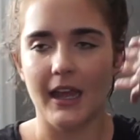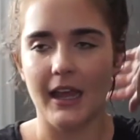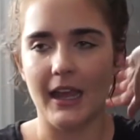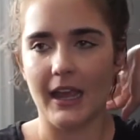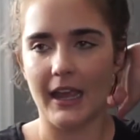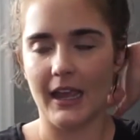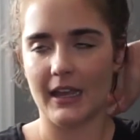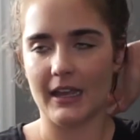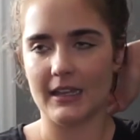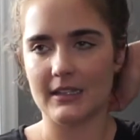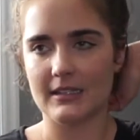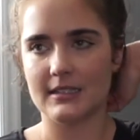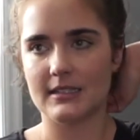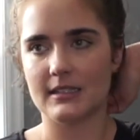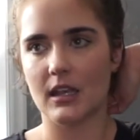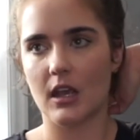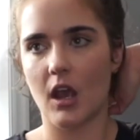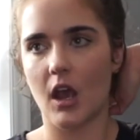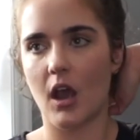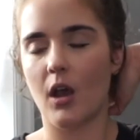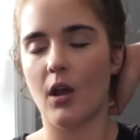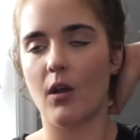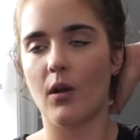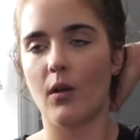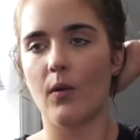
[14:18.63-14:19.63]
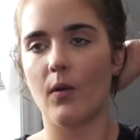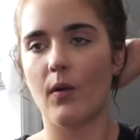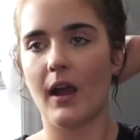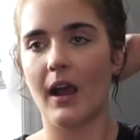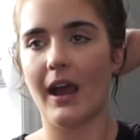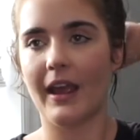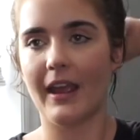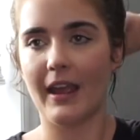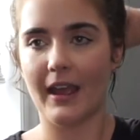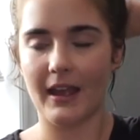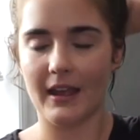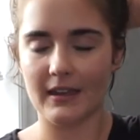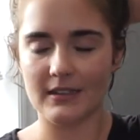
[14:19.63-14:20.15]
And so
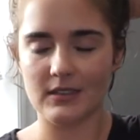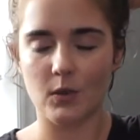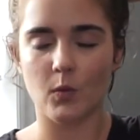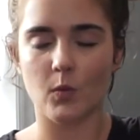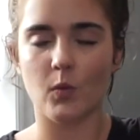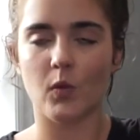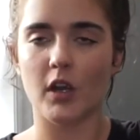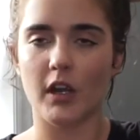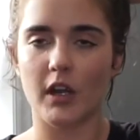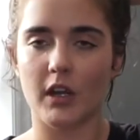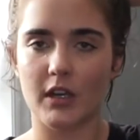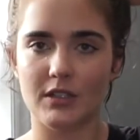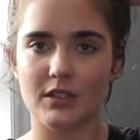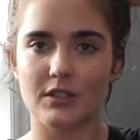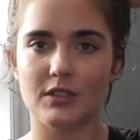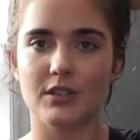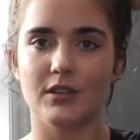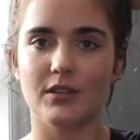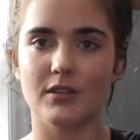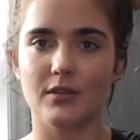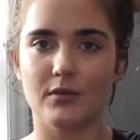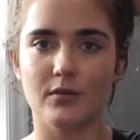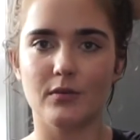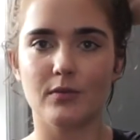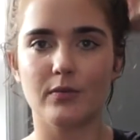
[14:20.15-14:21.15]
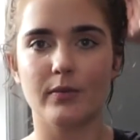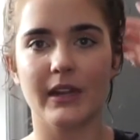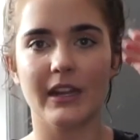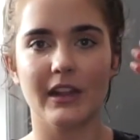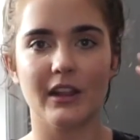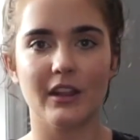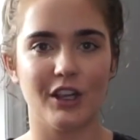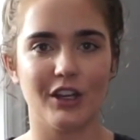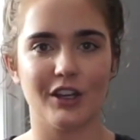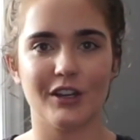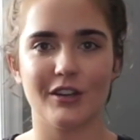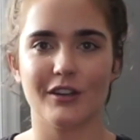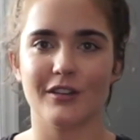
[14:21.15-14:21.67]
I had to work to
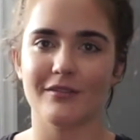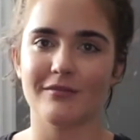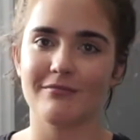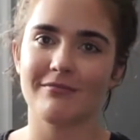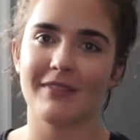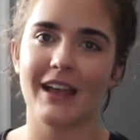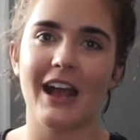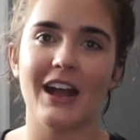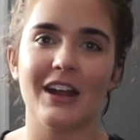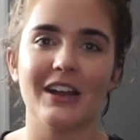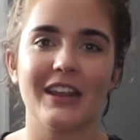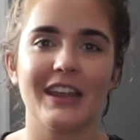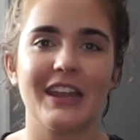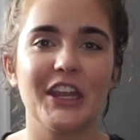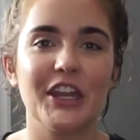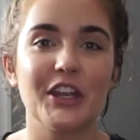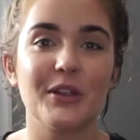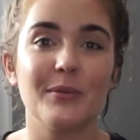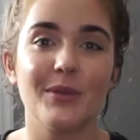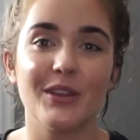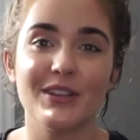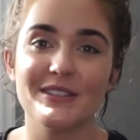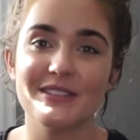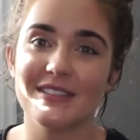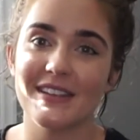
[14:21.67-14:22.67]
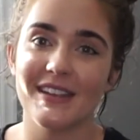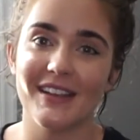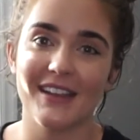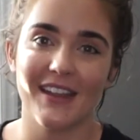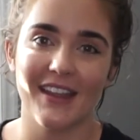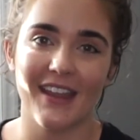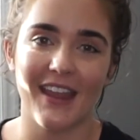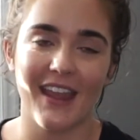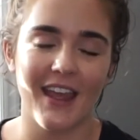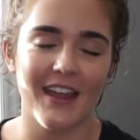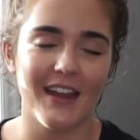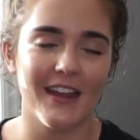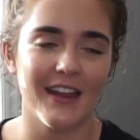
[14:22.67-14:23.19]
relearn how to hear music
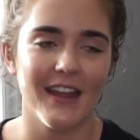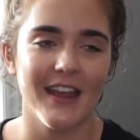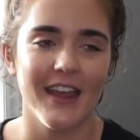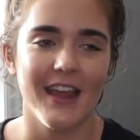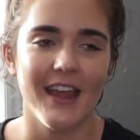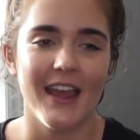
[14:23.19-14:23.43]
again.